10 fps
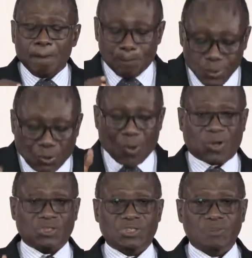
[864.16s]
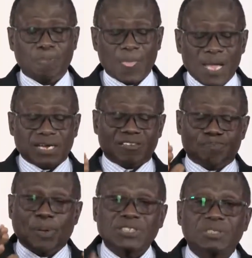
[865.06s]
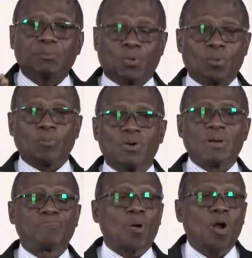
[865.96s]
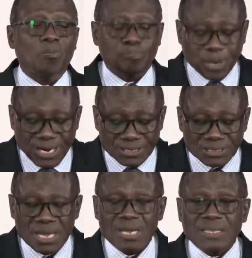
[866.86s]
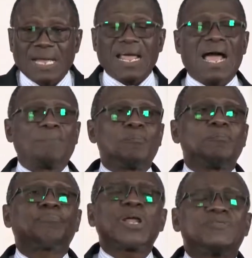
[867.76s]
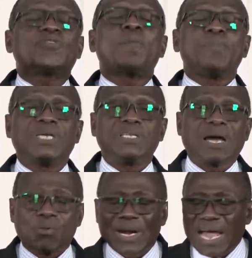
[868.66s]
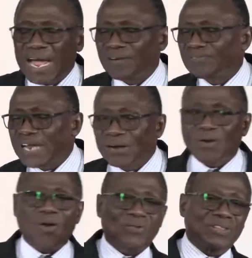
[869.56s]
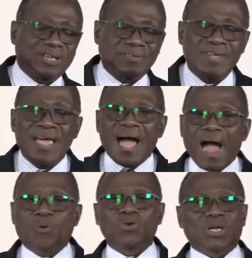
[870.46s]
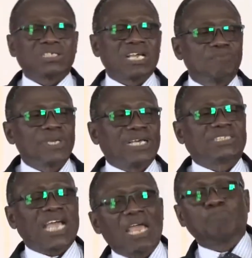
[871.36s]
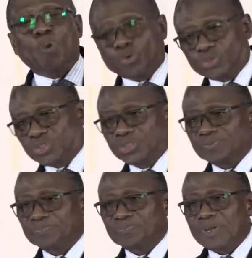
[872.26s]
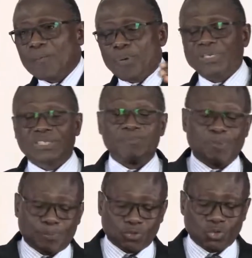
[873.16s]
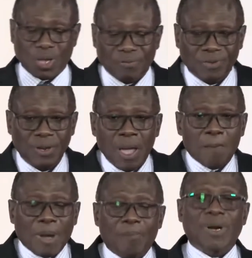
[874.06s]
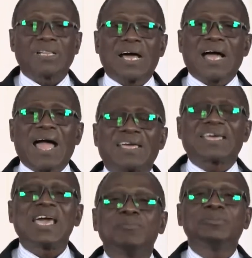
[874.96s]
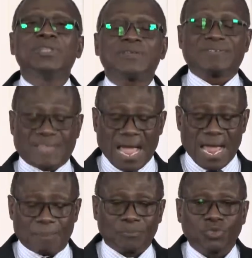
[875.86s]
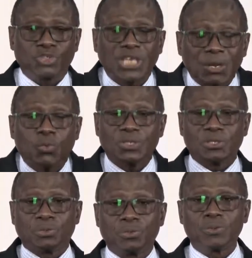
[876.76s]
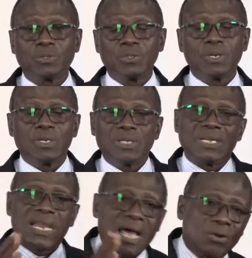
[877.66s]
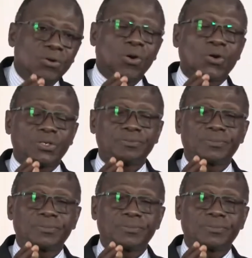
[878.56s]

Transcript: Because it is possible, when Paul prays, that pray for me, that when I have done all this, I will not just be a signpost pointing people to heaven. My brother, I came this time to check with you the narrow road